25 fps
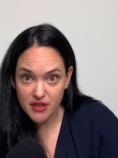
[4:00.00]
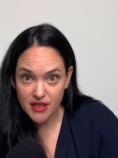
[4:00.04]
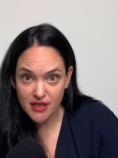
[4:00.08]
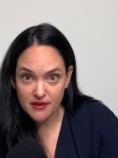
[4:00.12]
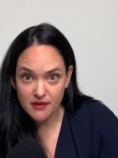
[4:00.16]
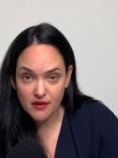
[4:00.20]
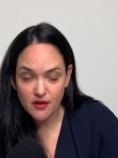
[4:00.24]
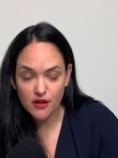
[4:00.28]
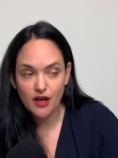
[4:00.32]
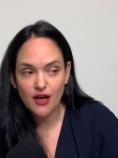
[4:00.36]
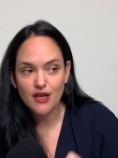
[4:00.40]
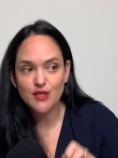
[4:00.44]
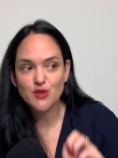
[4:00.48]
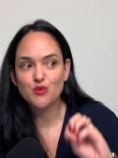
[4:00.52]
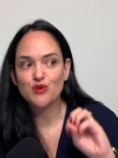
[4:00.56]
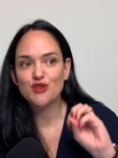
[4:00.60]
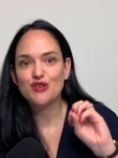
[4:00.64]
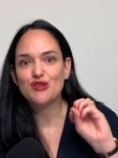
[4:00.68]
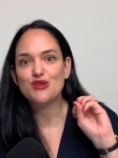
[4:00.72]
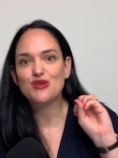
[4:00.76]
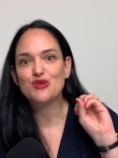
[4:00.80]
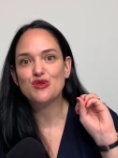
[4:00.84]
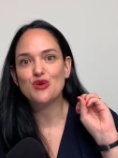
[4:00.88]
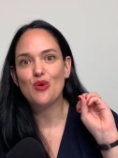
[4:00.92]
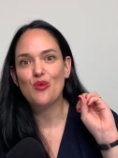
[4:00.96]
blood clots. We
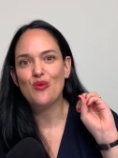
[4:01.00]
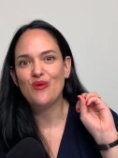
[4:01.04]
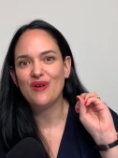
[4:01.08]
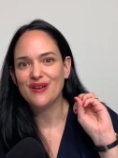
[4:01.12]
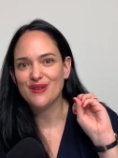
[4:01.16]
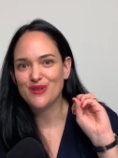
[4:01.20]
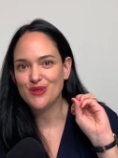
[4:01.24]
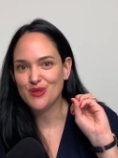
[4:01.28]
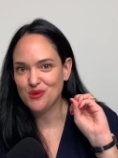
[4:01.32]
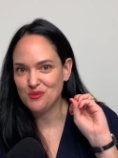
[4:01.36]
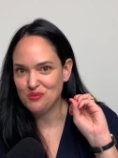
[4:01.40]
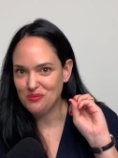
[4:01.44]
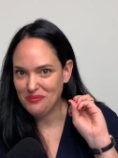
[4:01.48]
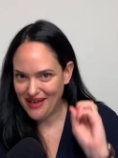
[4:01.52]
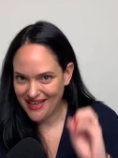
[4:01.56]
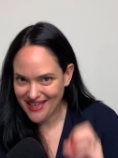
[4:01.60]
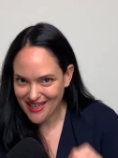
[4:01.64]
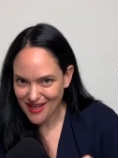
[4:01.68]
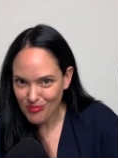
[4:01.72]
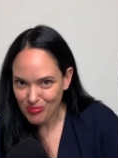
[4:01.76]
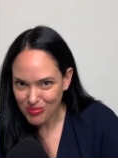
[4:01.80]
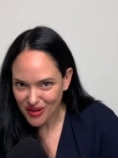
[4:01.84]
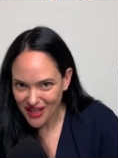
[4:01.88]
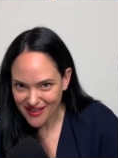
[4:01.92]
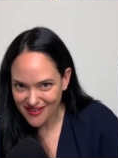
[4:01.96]
just don't want too
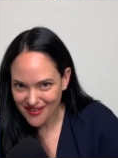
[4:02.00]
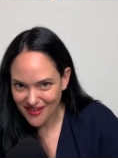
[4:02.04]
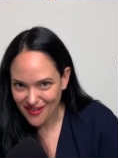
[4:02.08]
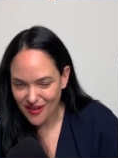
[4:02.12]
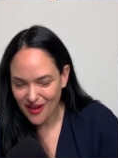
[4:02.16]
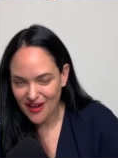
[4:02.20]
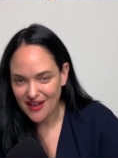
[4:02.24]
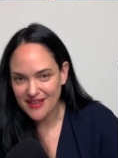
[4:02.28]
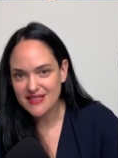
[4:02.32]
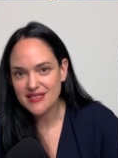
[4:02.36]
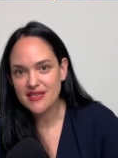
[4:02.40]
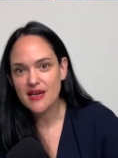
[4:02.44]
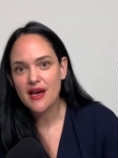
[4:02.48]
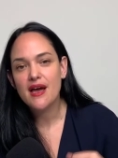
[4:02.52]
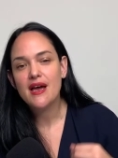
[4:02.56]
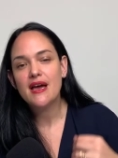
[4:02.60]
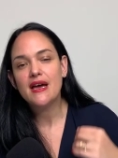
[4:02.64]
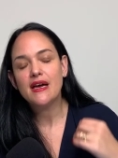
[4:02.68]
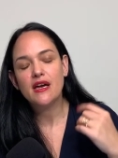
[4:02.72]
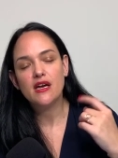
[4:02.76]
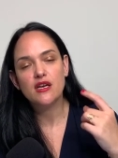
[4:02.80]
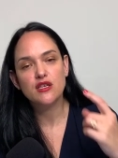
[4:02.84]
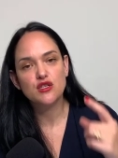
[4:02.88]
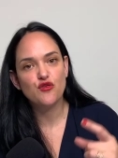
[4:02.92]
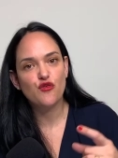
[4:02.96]
many blood clots,
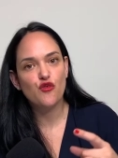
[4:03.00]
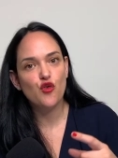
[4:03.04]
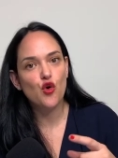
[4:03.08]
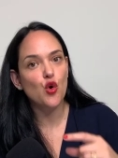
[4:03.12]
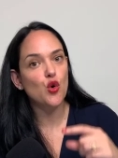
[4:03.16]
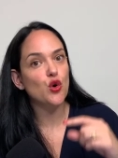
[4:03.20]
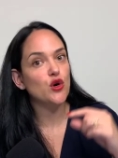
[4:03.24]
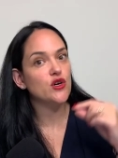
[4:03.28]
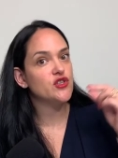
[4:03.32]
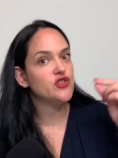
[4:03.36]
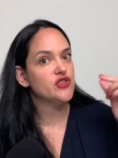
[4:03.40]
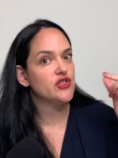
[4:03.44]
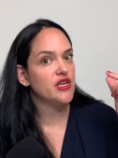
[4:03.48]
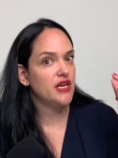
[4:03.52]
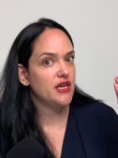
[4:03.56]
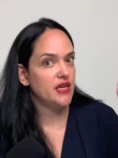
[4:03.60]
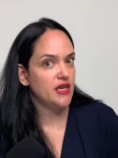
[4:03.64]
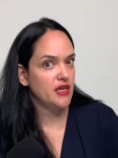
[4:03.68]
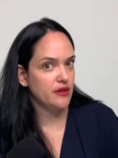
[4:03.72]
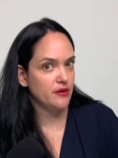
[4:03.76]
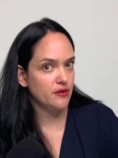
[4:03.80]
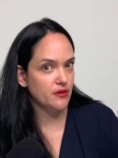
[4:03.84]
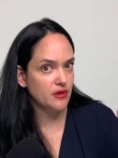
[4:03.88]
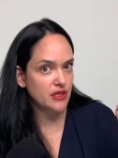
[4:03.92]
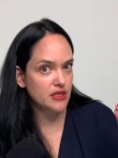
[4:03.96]
because of course that
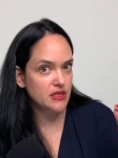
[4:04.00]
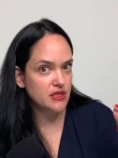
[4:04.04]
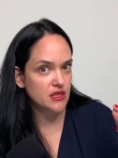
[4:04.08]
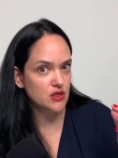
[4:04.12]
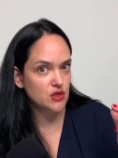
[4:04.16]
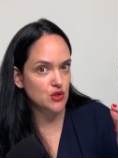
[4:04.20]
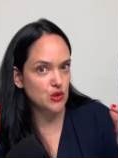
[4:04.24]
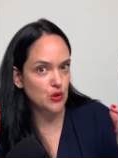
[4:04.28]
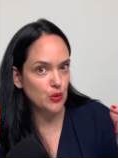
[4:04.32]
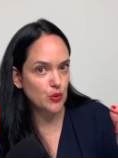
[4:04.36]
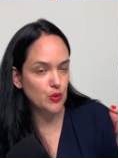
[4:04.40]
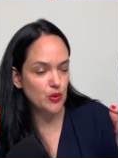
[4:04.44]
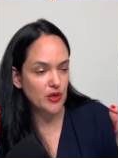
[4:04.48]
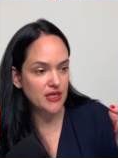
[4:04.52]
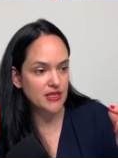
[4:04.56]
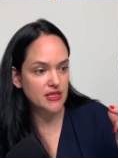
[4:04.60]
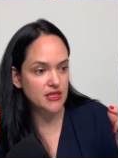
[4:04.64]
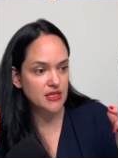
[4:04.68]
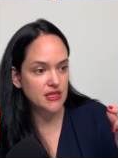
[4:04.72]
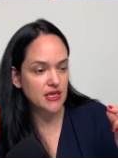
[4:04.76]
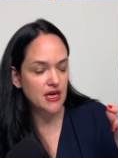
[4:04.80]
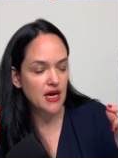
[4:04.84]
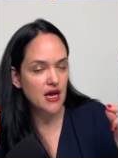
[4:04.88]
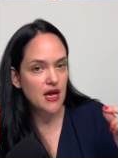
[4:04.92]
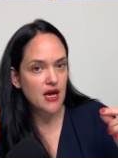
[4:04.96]
increases the
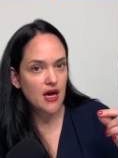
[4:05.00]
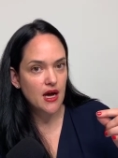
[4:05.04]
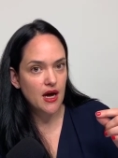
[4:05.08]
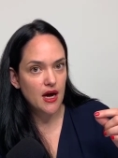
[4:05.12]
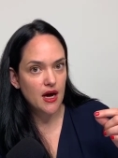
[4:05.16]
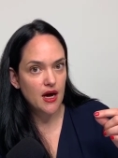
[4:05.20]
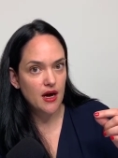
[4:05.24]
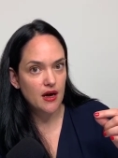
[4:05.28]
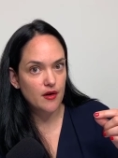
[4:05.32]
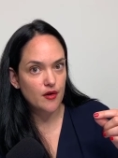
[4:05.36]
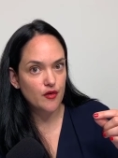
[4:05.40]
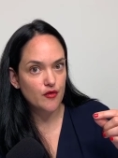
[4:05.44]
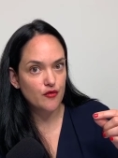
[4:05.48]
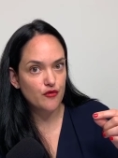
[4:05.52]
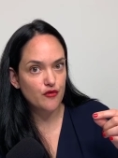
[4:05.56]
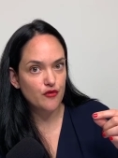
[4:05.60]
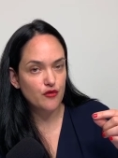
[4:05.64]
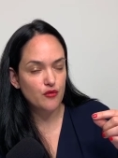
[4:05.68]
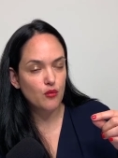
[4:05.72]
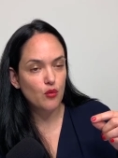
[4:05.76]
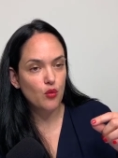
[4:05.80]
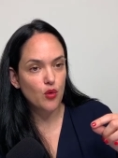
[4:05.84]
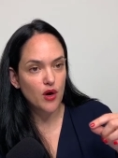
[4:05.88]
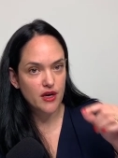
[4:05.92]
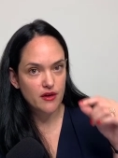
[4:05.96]
risk of
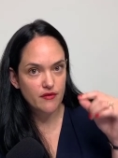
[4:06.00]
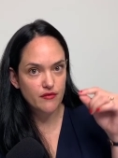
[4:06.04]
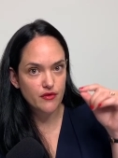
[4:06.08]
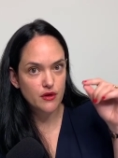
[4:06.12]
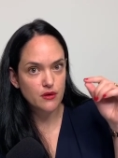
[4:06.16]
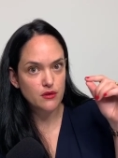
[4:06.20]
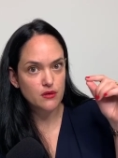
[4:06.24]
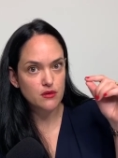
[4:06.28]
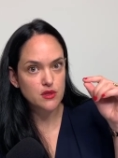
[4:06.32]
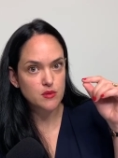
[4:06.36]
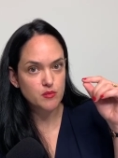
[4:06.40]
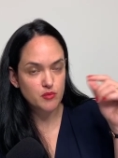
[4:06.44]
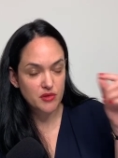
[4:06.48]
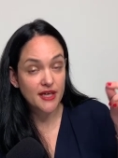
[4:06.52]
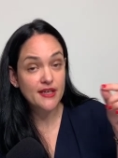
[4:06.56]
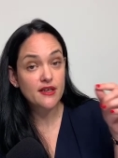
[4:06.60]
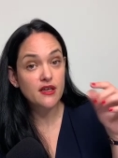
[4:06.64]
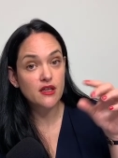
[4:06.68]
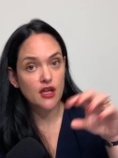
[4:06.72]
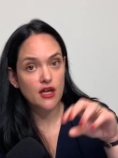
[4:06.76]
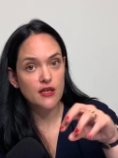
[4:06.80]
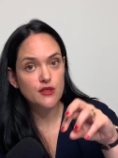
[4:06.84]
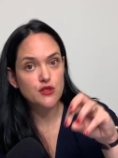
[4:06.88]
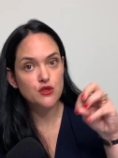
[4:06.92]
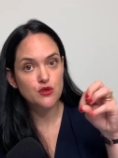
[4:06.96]
one of those blood
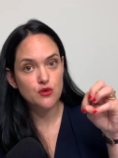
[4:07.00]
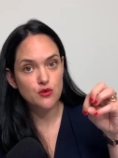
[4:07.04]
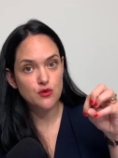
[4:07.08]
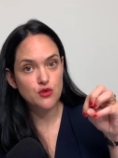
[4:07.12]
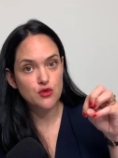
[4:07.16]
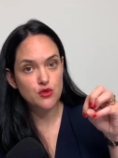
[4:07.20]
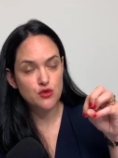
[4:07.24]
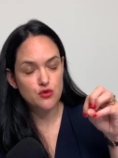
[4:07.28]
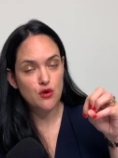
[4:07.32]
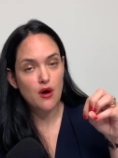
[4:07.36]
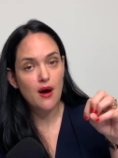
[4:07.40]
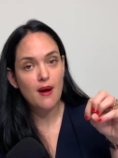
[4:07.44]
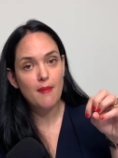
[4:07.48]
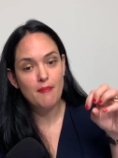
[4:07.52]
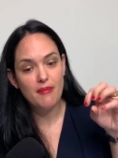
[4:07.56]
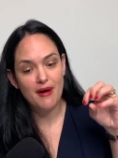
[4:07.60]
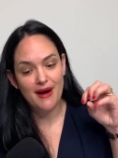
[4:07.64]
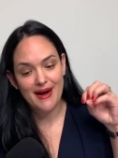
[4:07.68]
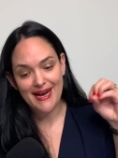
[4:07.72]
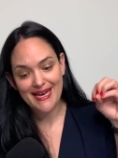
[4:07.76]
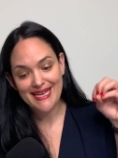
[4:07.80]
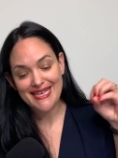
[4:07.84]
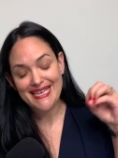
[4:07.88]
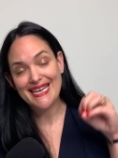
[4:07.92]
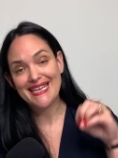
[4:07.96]
clots, those
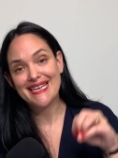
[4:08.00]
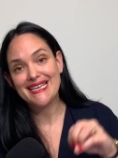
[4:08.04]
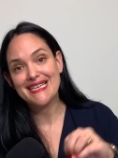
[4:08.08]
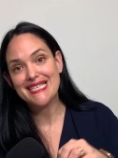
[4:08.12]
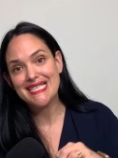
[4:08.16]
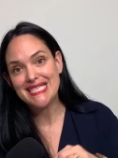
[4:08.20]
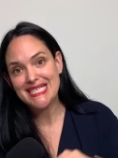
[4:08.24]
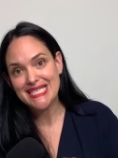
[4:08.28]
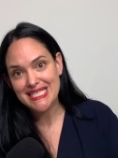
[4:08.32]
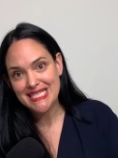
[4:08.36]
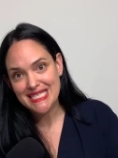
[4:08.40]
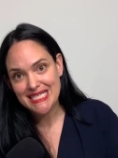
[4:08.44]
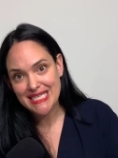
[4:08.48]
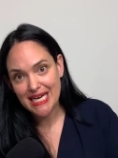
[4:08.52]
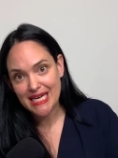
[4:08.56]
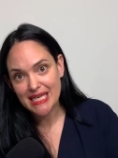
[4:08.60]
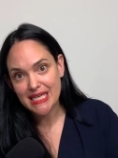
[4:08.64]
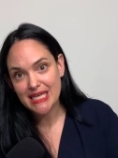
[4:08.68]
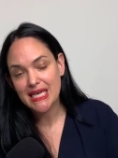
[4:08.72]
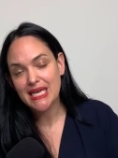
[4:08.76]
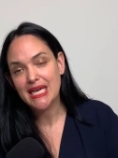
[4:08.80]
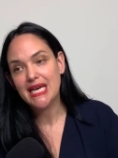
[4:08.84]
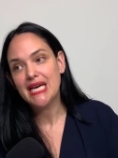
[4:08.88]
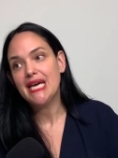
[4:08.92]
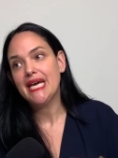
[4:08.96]
thrombi, getting
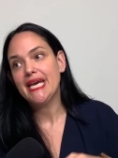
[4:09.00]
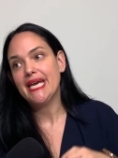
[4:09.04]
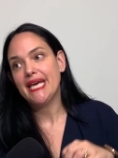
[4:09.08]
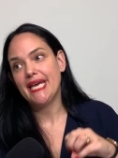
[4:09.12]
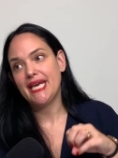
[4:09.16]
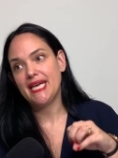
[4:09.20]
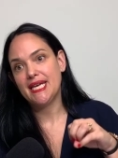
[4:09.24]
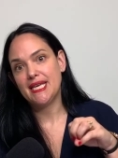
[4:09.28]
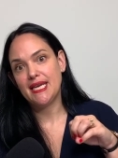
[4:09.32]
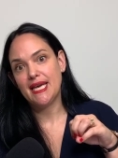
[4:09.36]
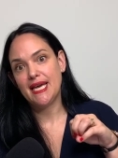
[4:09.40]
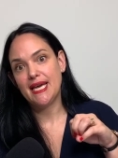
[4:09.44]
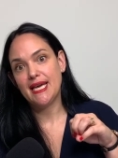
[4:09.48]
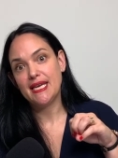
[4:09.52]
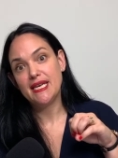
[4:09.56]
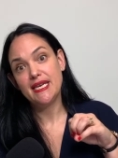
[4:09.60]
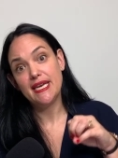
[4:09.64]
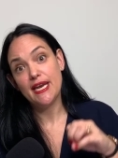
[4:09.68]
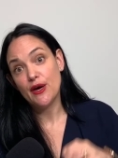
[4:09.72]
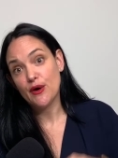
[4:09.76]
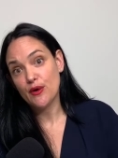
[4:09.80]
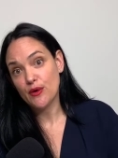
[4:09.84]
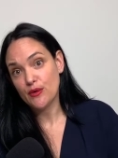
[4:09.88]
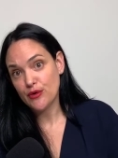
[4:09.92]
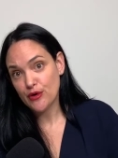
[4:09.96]
stuck in a
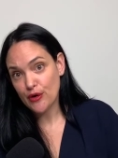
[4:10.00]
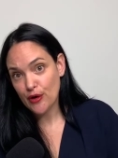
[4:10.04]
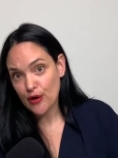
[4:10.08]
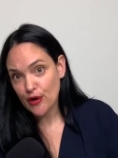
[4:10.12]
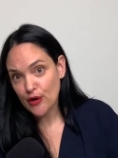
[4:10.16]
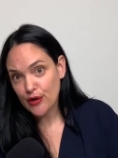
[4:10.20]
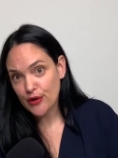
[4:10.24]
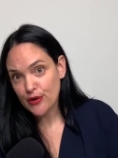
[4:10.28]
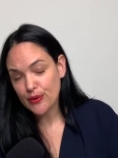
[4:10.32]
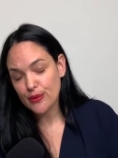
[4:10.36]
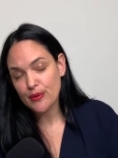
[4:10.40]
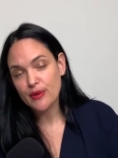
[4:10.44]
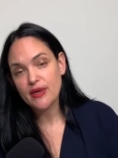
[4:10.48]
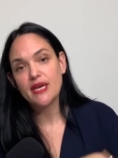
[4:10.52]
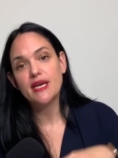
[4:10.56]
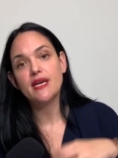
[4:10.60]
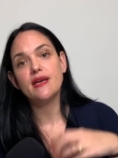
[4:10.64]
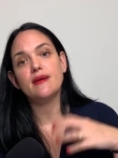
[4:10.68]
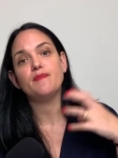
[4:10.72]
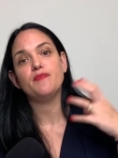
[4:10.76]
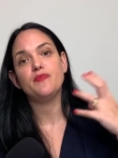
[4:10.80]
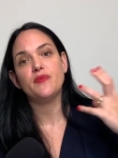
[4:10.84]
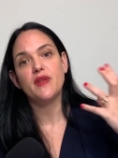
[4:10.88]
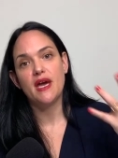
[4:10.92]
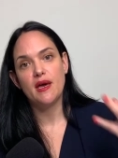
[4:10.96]
narrowed
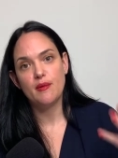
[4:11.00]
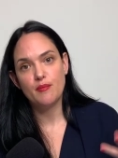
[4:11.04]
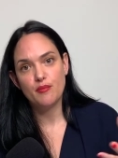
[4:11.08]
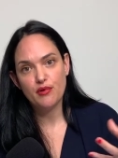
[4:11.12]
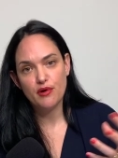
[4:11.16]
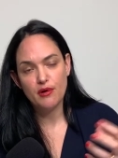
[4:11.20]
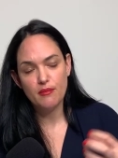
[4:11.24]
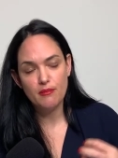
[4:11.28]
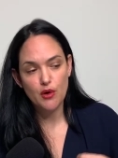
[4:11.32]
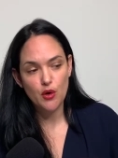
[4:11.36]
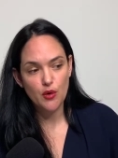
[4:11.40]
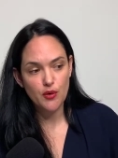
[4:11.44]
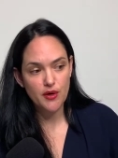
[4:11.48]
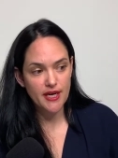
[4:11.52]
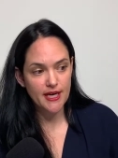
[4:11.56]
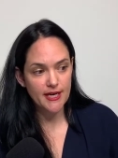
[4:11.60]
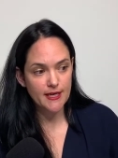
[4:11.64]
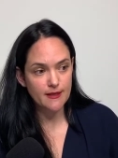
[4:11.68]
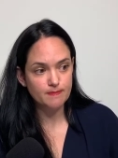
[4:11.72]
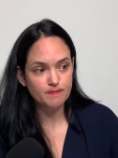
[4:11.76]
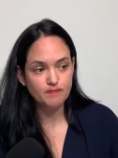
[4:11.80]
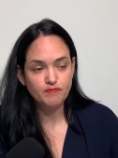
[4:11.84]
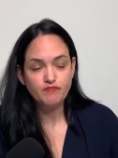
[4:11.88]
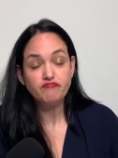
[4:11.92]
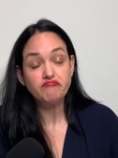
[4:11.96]
artery and
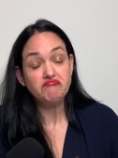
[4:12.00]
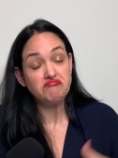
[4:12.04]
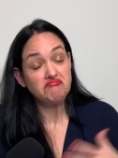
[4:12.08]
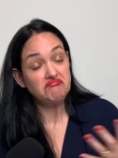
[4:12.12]
promoting,